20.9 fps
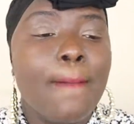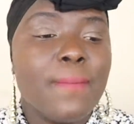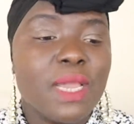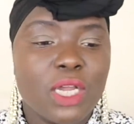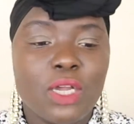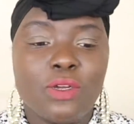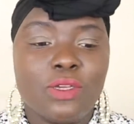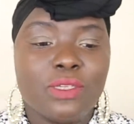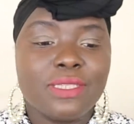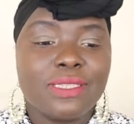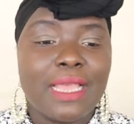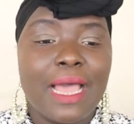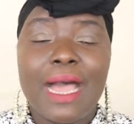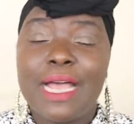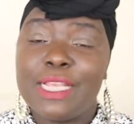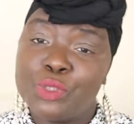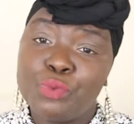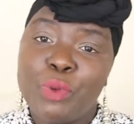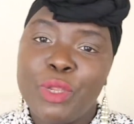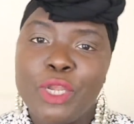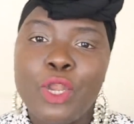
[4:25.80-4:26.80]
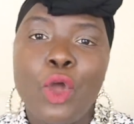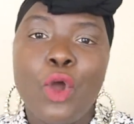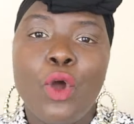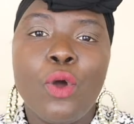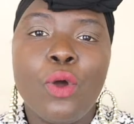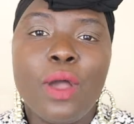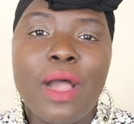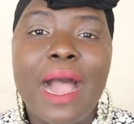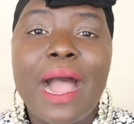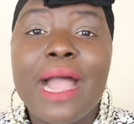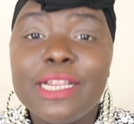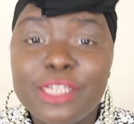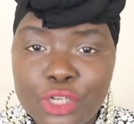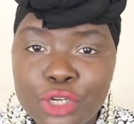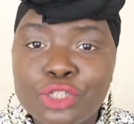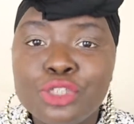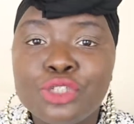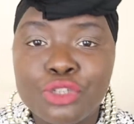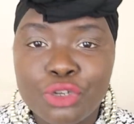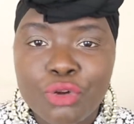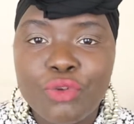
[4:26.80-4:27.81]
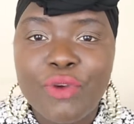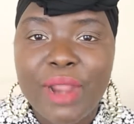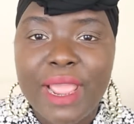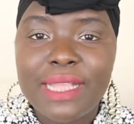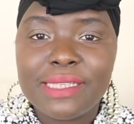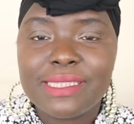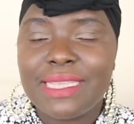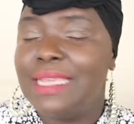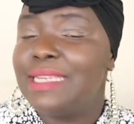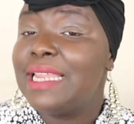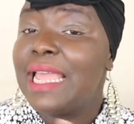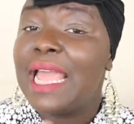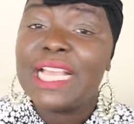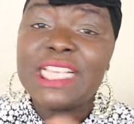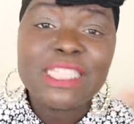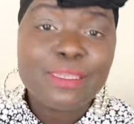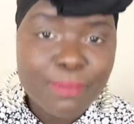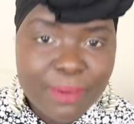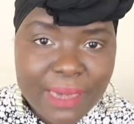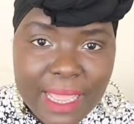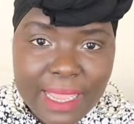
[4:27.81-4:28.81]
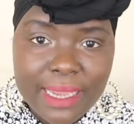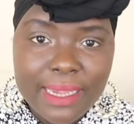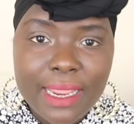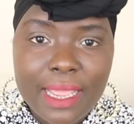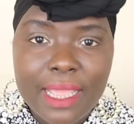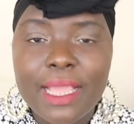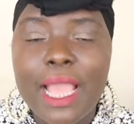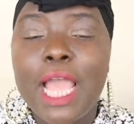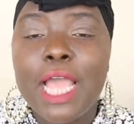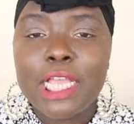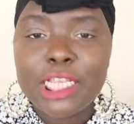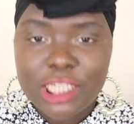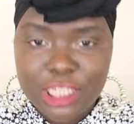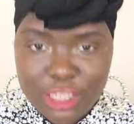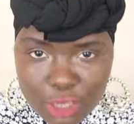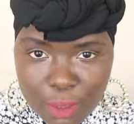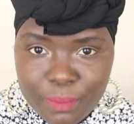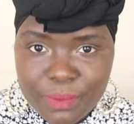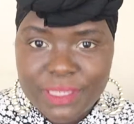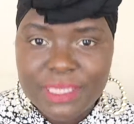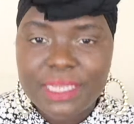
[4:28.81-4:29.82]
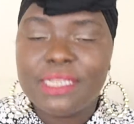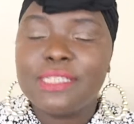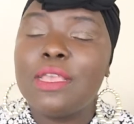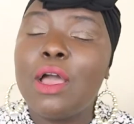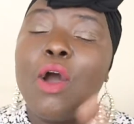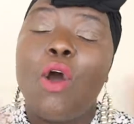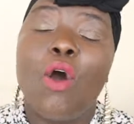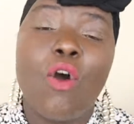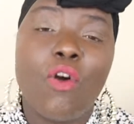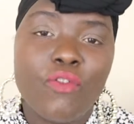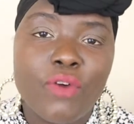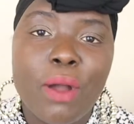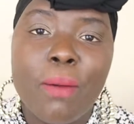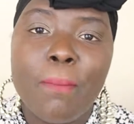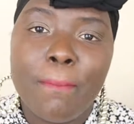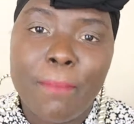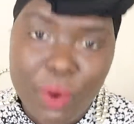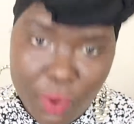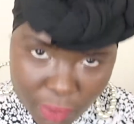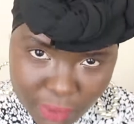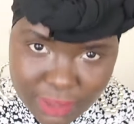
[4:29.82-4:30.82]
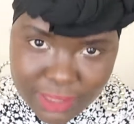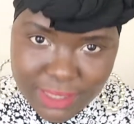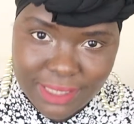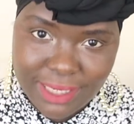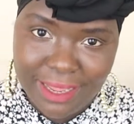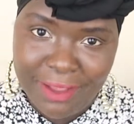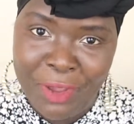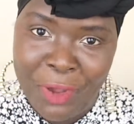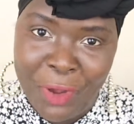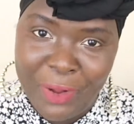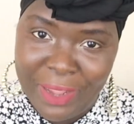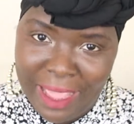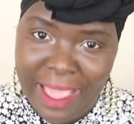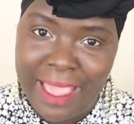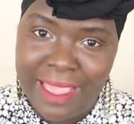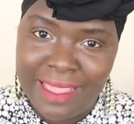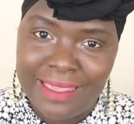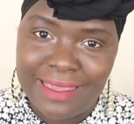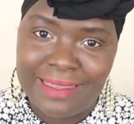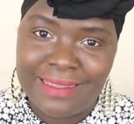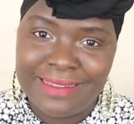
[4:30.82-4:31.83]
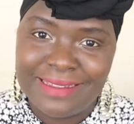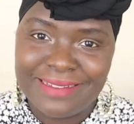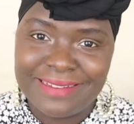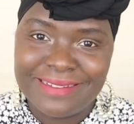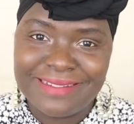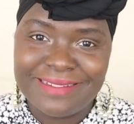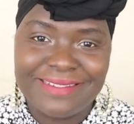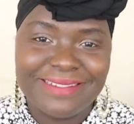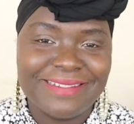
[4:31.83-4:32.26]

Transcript: because as we know, I don't do great in explaining synopsis of books, okay?